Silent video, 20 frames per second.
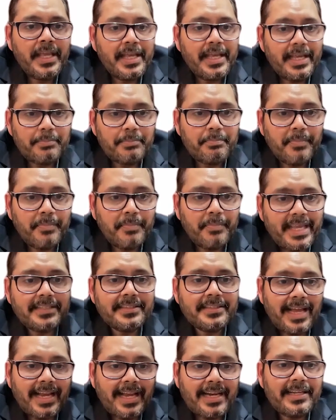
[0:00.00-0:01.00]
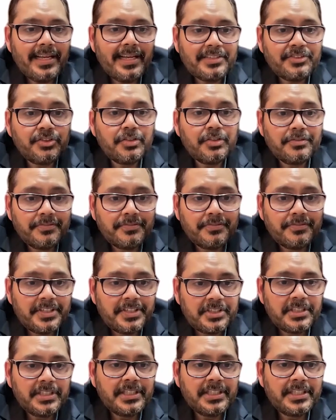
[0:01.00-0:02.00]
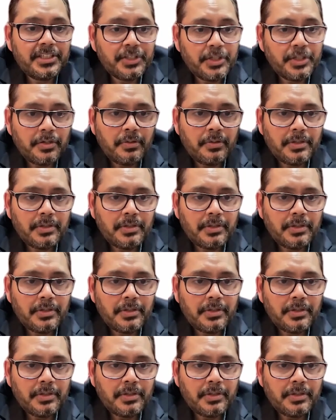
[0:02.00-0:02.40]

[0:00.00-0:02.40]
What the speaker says: and make that as your vision and you go.